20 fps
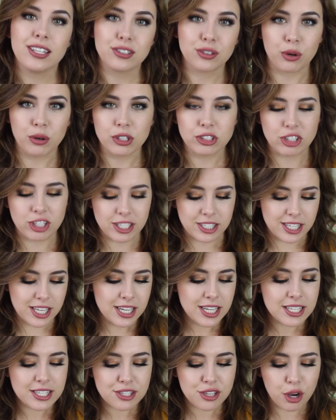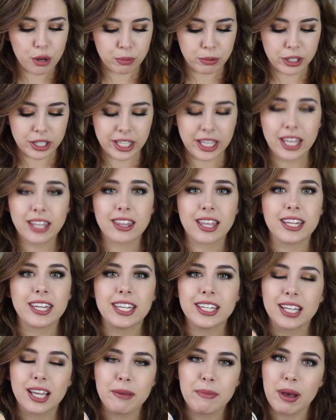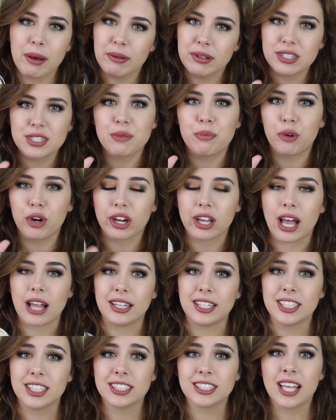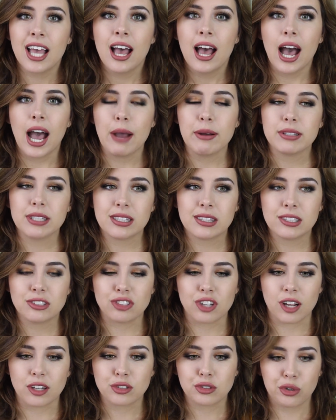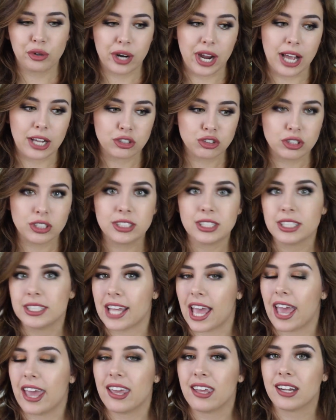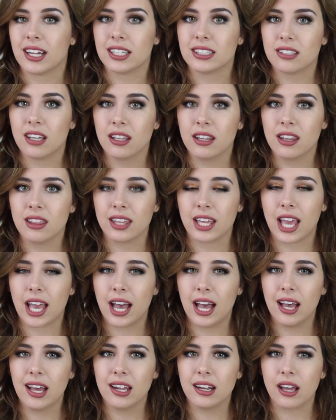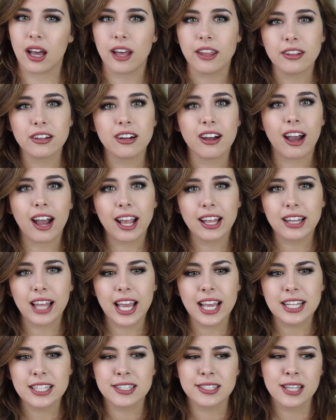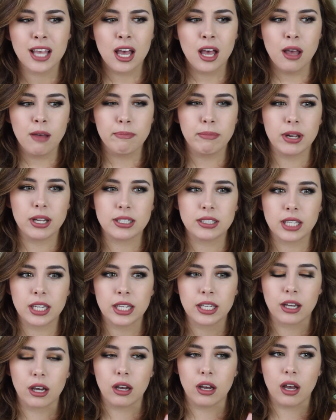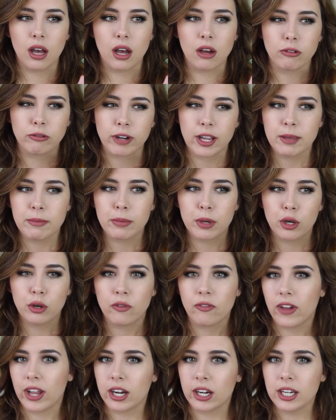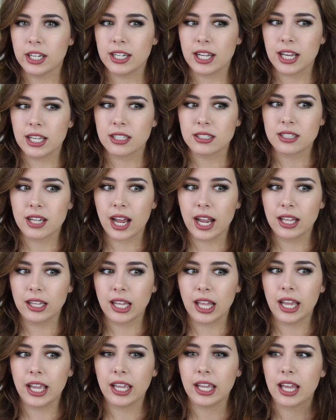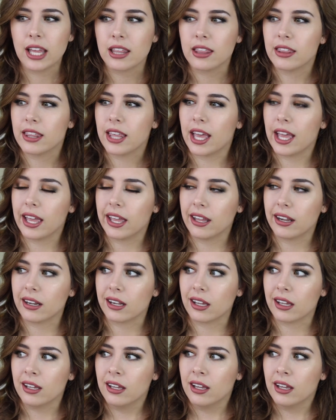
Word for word: it's gorgeous. It is so pretty. They need to come out with some more colors. I was at the drugstore actually today, and I saw that they had other highlights, but it's like a rainbow fairy dust highlight and then